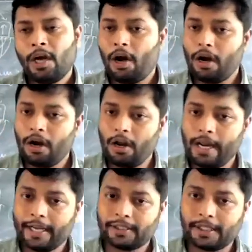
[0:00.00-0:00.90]
All
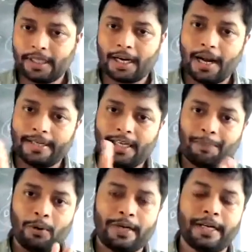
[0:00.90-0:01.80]
lectures are already
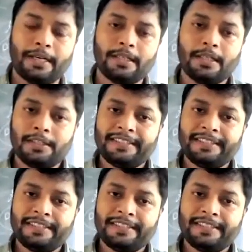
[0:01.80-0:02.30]
uploaded.